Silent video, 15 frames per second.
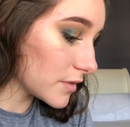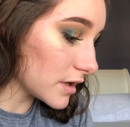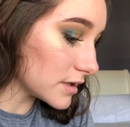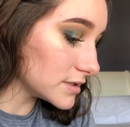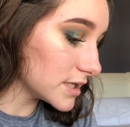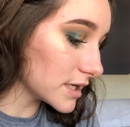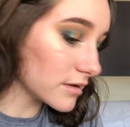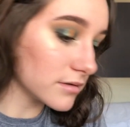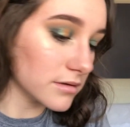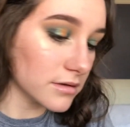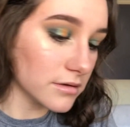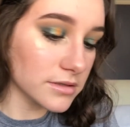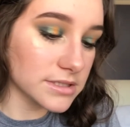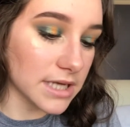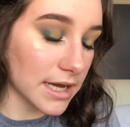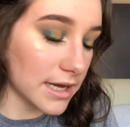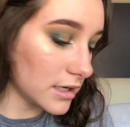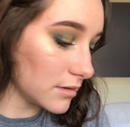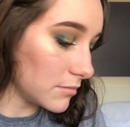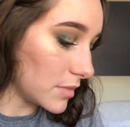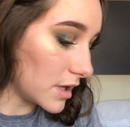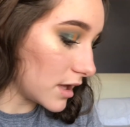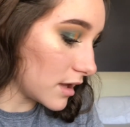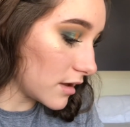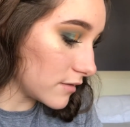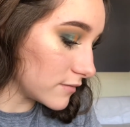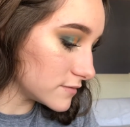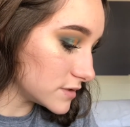I'll take a little tiny bit of